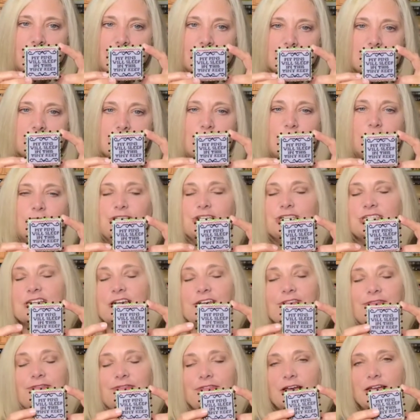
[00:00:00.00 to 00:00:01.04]
So just a
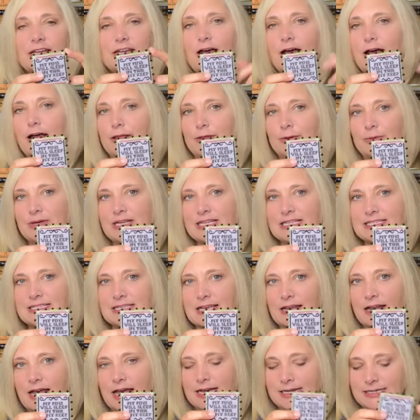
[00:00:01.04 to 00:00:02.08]
fun Halloween
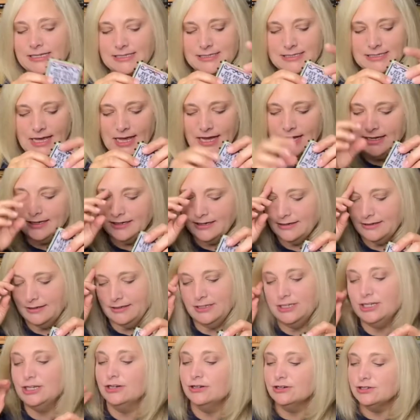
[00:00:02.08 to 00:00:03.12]
set I designed
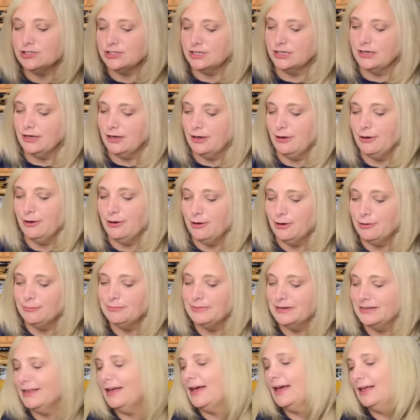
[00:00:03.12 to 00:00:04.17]
years ago,
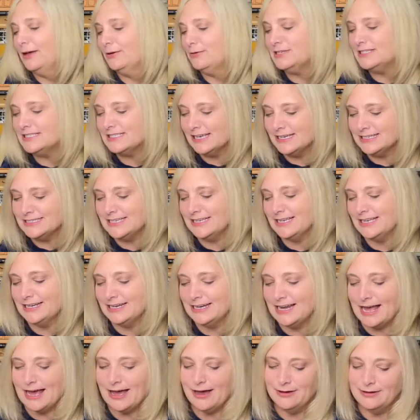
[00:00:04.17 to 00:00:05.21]
but I always like to get
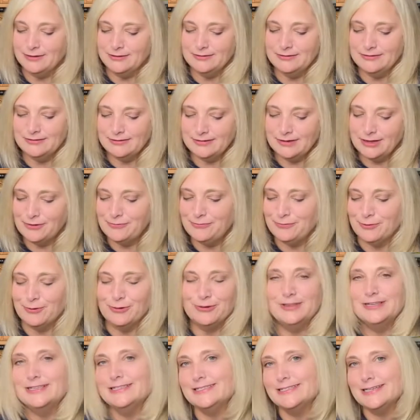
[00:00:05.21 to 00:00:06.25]
it out for
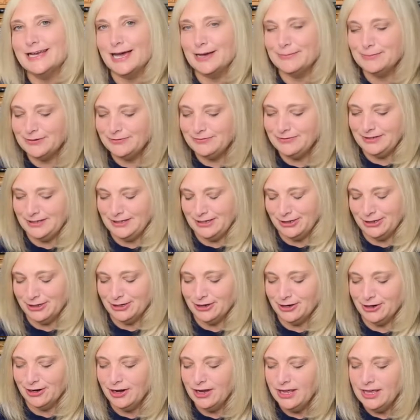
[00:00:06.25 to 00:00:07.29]
this time of
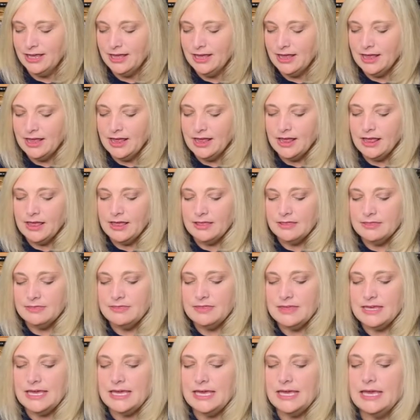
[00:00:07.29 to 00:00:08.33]
year.
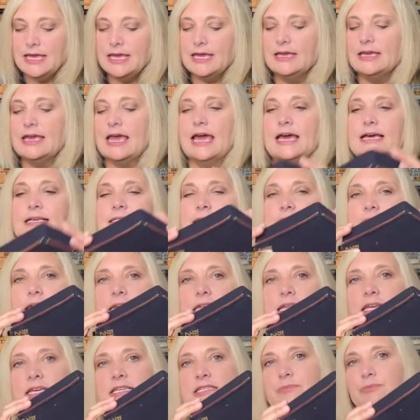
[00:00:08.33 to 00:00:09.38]
The
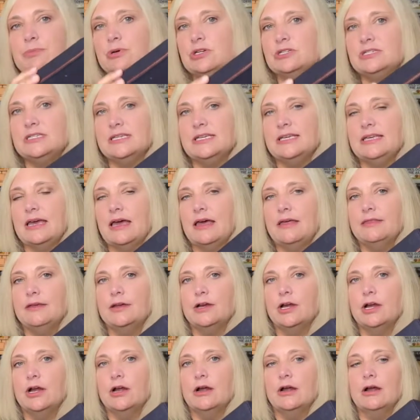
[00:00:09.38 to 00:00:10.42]
casket is put
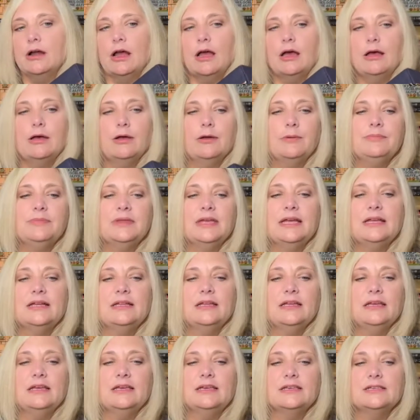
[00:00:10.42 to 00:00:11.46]
together. Um,
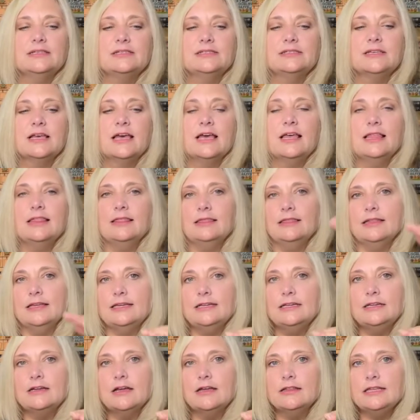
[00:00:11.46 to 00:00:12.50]
it is
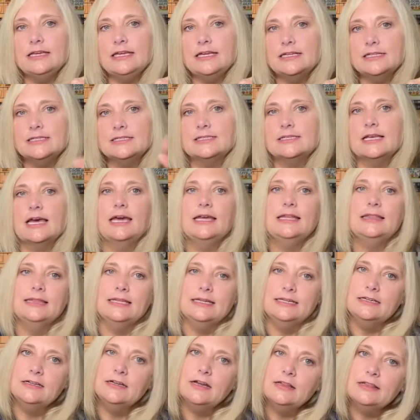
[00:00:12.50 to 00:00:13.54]
linen on the inside,
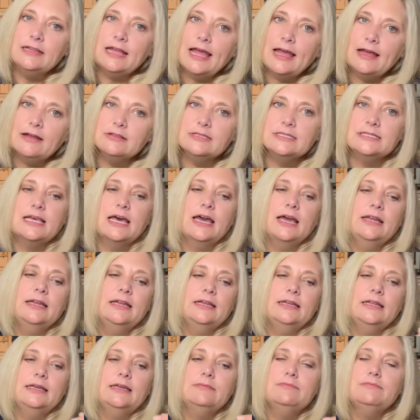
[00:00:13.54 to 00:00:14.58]
linen on the outside,
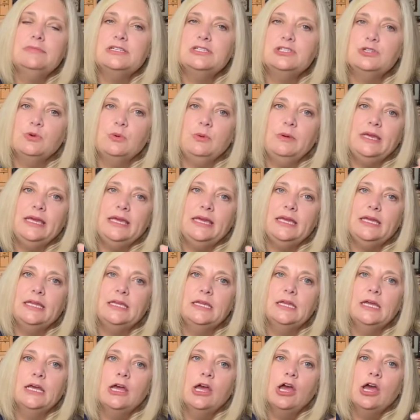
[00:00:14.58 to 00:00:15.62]
and in
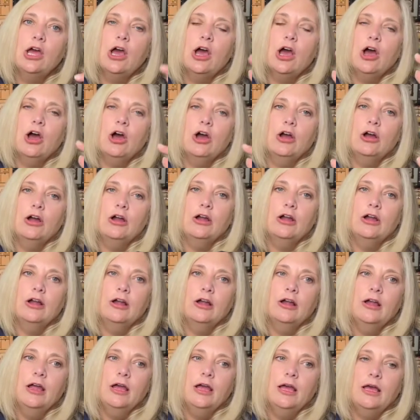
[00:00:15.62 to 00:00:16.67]
between
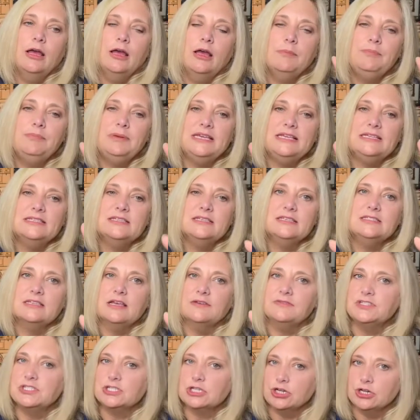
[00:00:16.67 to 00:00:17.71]
are pieces
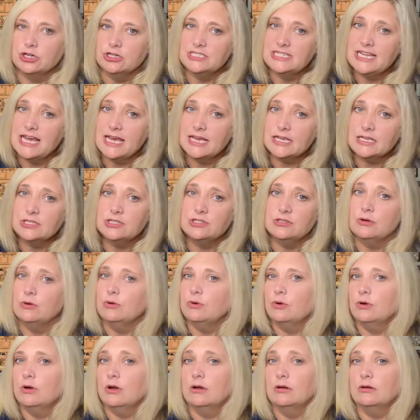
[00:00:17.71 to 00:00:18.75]
of Skirtex,
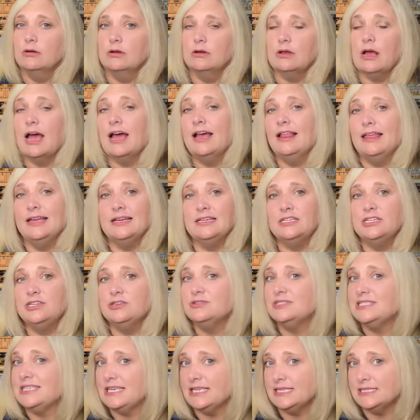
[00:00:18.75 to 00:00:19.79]
or I like to
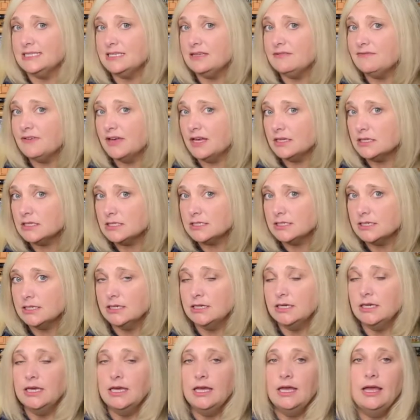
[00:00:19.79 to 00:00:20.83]
use Easy Felt
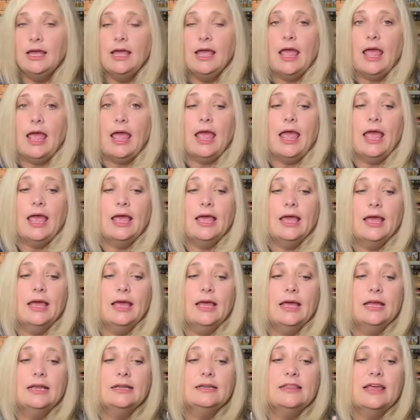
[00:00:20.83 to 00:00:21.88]

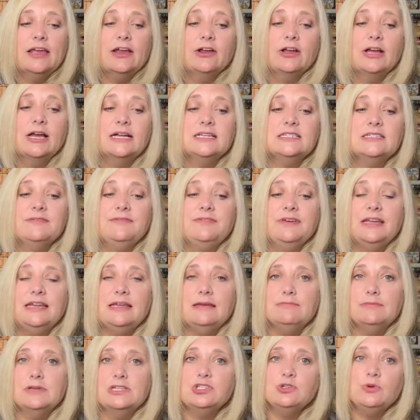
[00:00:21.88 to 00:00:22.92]
and they are cut to fit
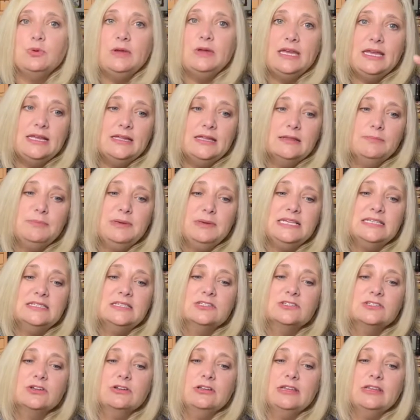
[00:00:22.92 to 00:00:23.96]
in between. The
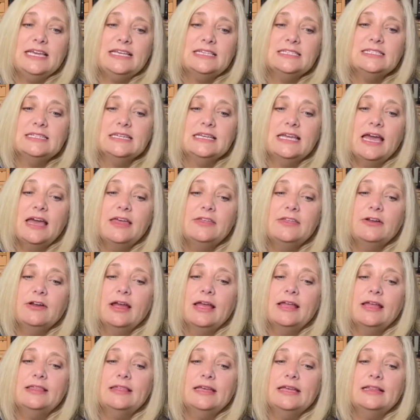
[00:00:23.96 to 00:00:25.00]
pieces are laced together
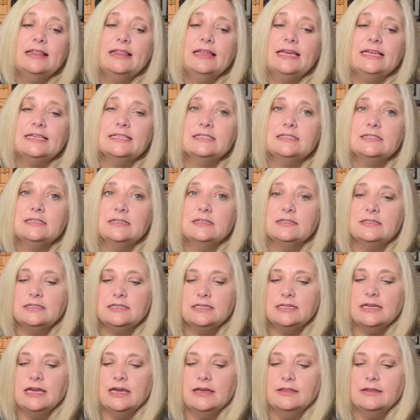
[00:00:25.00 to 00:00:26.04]
and then laced
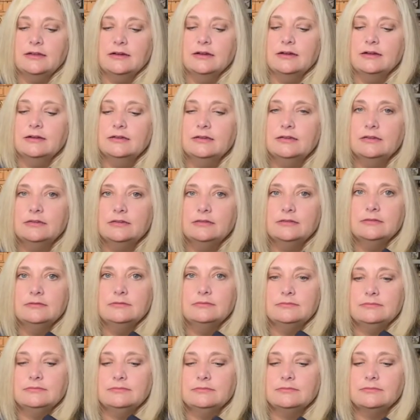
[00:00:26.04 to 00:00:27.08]
together
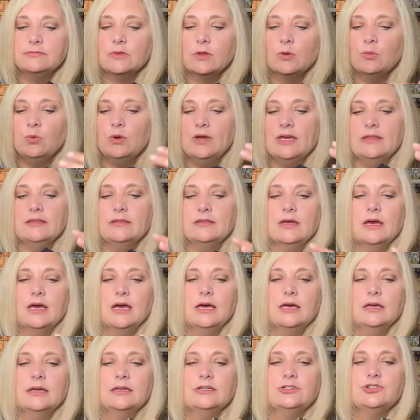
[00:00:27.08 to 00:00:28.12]
with
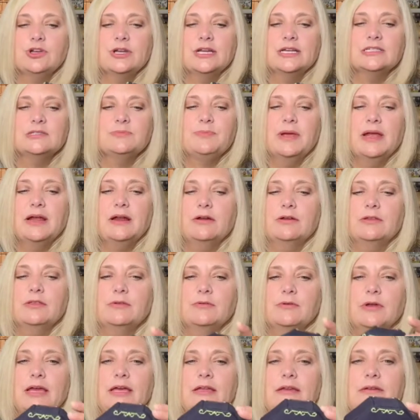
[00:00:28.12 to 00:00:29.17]
a transparent
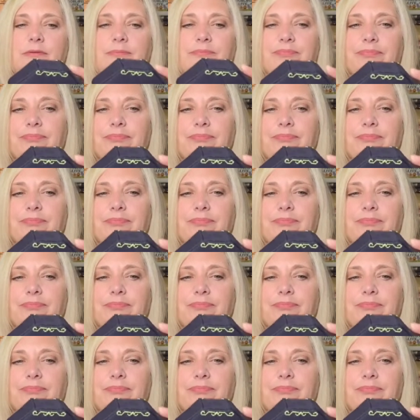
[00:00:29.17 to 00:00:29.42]
thread.